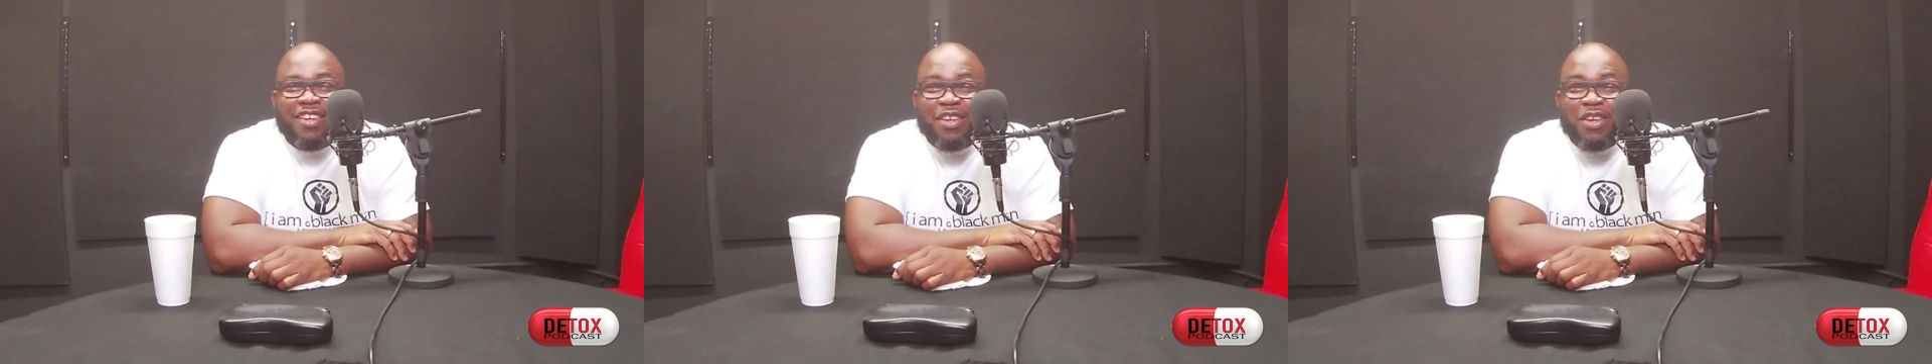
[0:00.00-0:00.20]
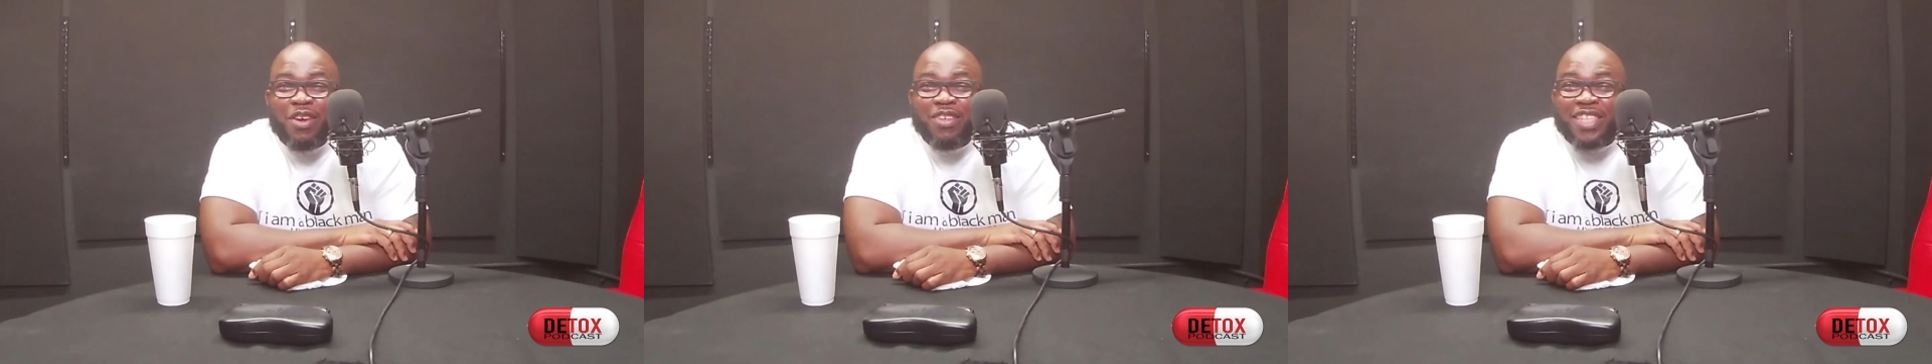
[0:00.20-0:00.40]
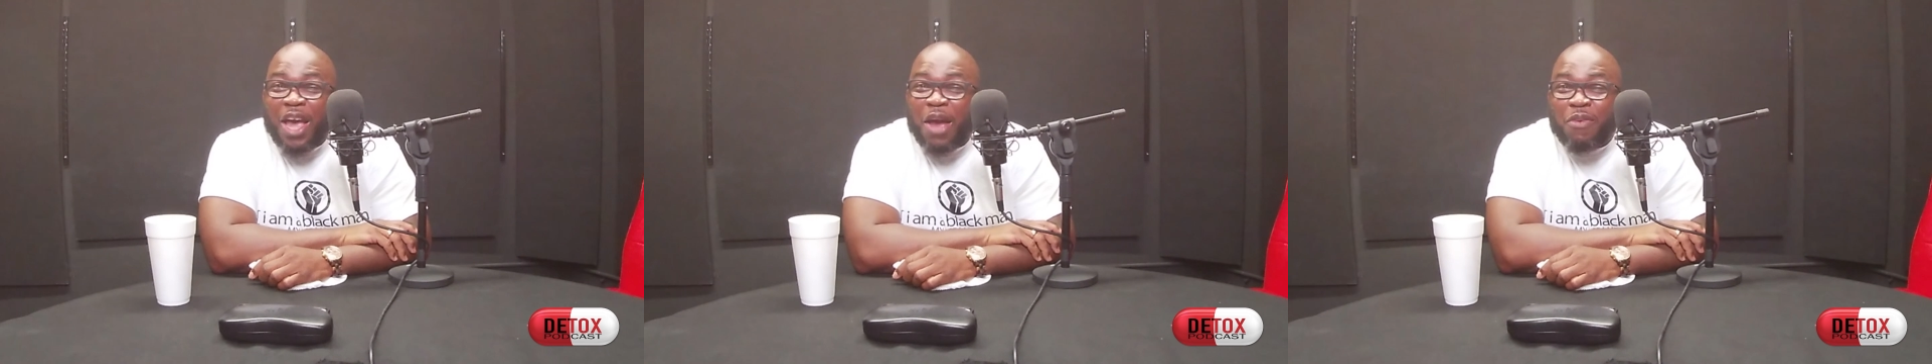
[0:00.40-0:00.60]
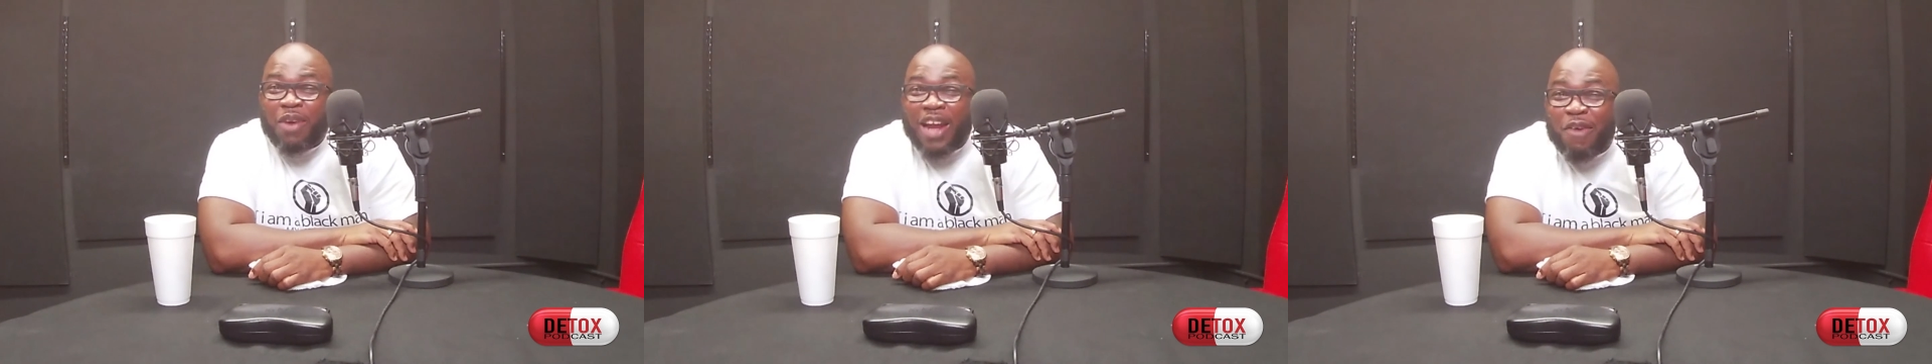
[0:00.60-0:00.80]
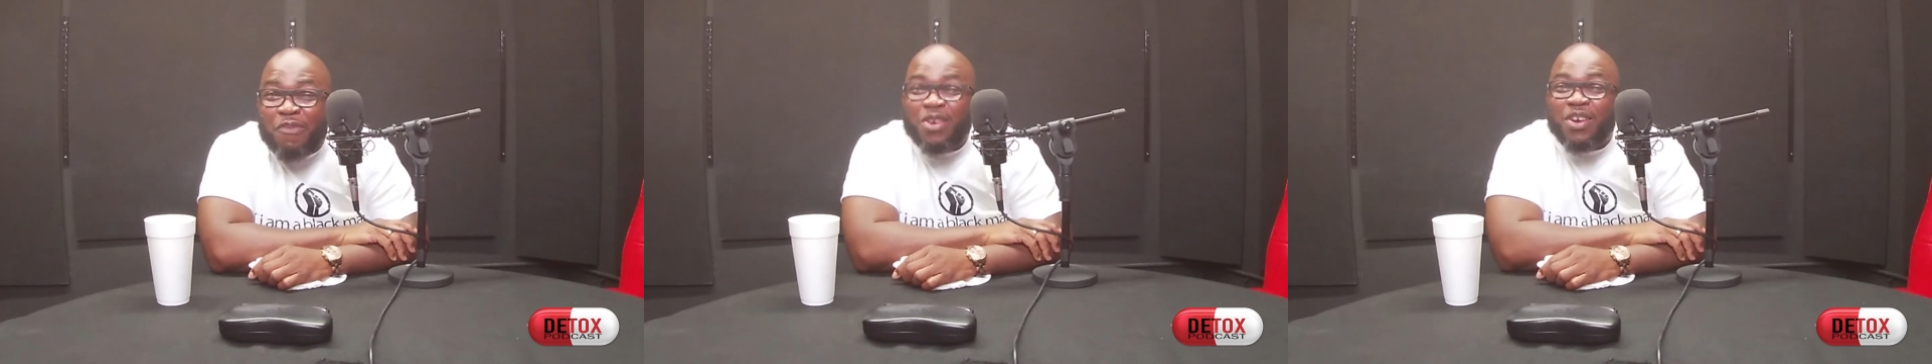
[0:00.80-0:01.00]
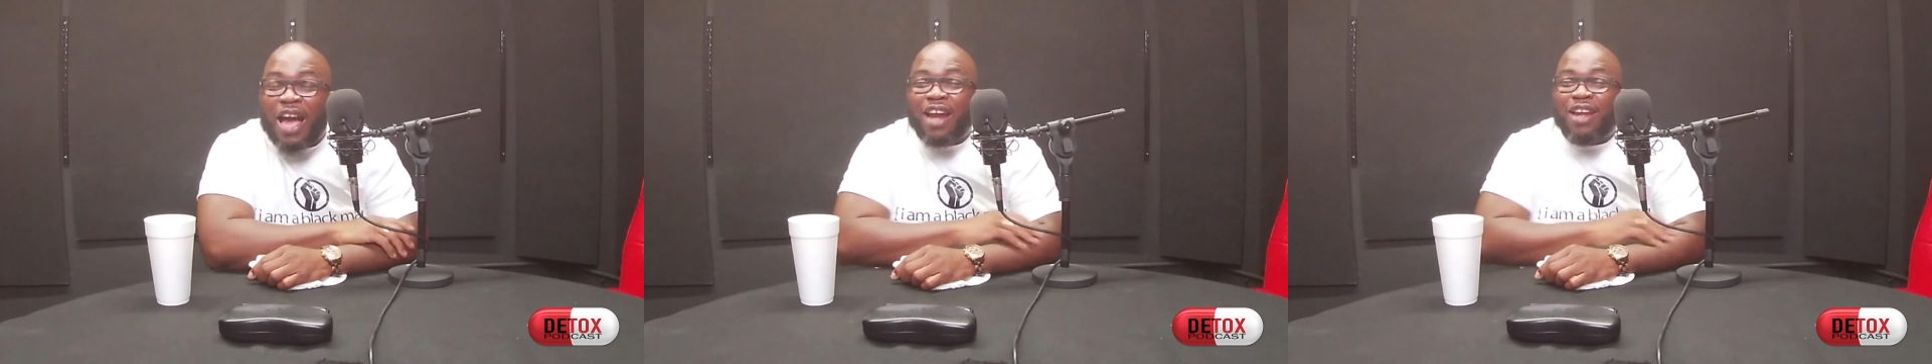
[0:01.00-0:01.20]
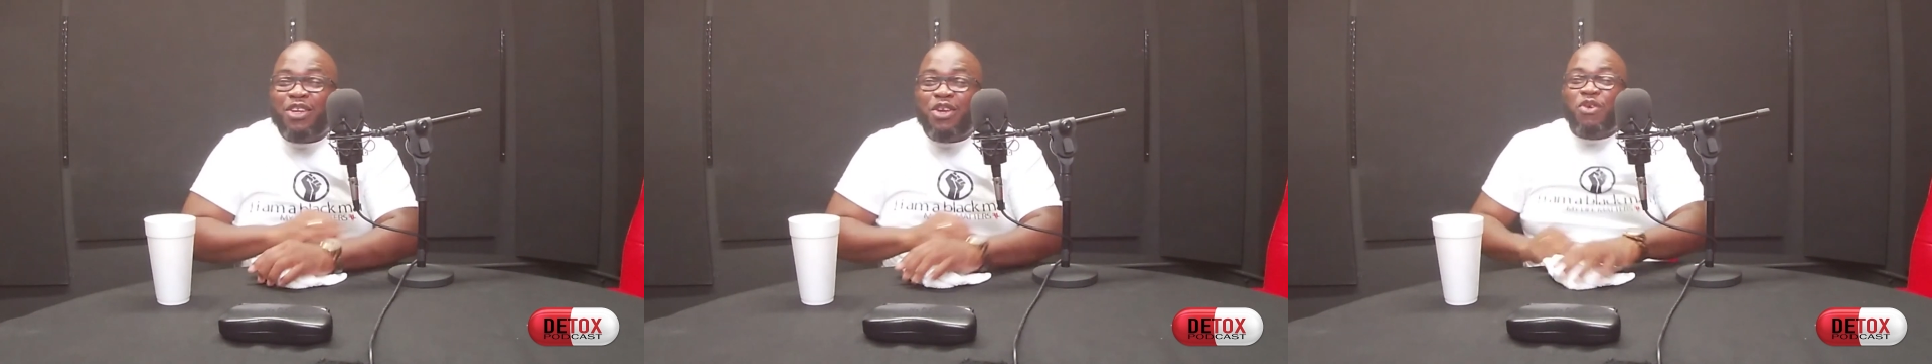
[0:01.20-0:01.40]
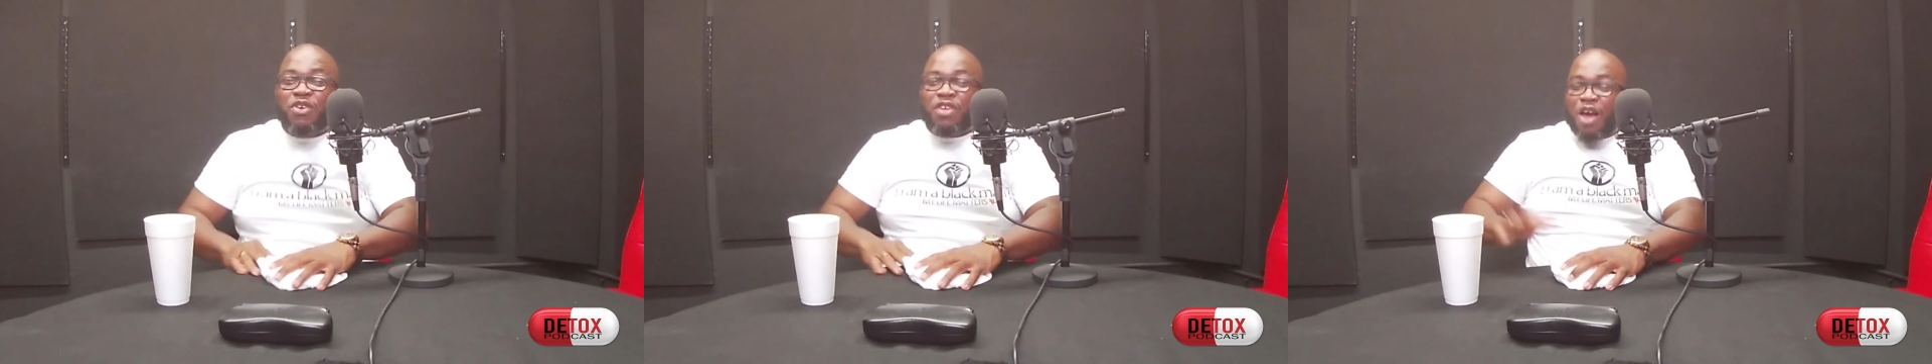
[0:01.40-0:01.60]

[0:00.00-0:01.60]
You'll say whatever you gotta do.